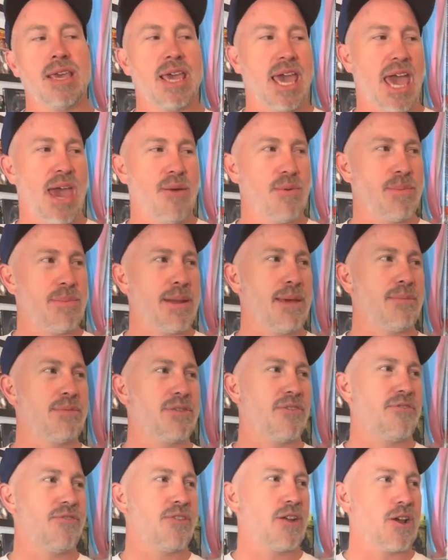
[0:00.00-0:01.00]
and we've been able to
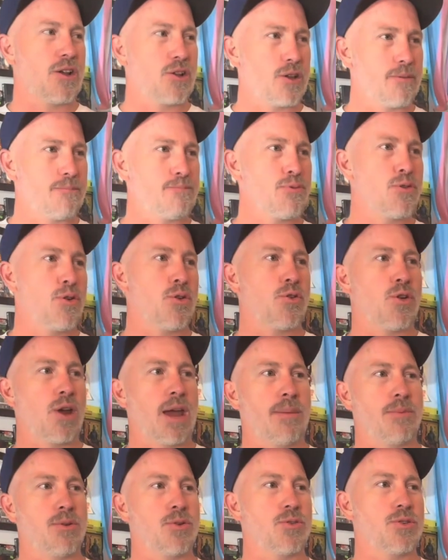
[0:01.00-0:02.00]
figure out a good
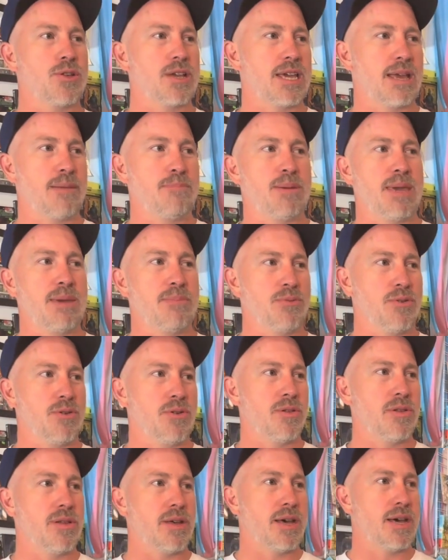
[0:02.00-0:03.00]
program in order to get
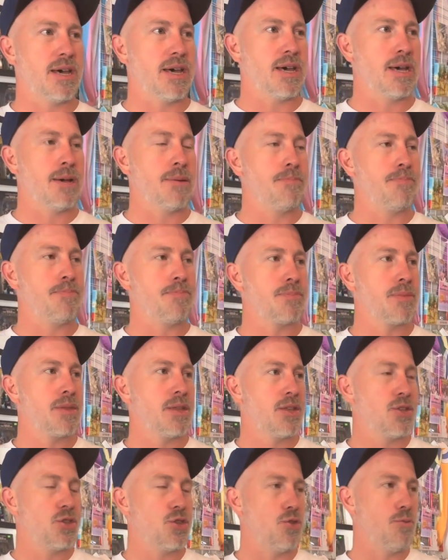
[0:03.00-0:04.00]
people um,
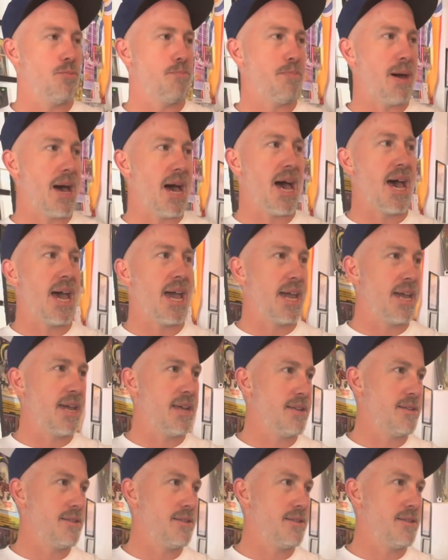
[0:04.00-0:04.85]
to buy